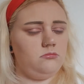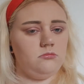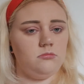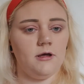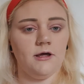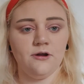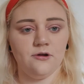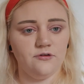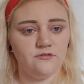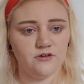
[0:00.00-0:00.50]

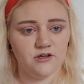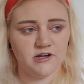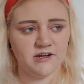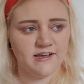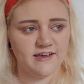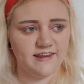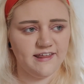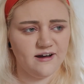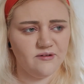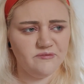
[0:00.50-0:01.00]
I don't know if you can
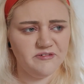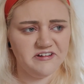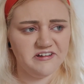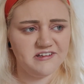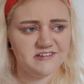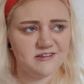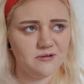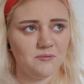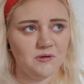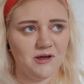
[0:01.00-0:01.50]
hear that,
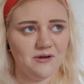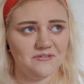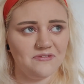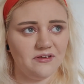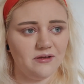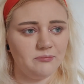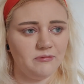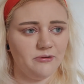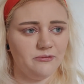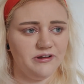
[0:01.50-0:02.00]
but someone
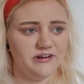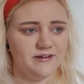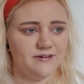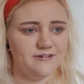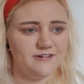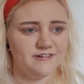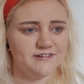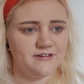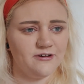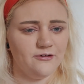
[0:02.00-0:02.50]
outside my
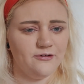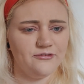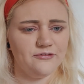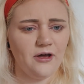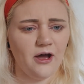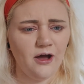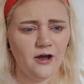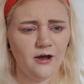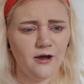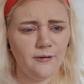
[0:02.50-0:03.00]
window just goes,
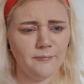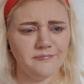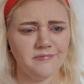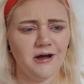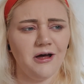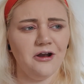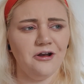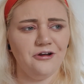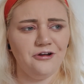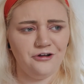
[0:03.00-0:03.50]

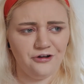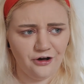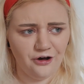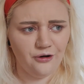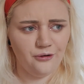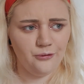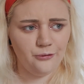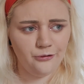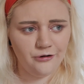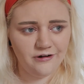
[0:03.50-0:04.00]

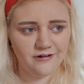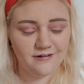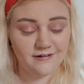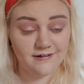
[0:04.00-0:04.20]
no.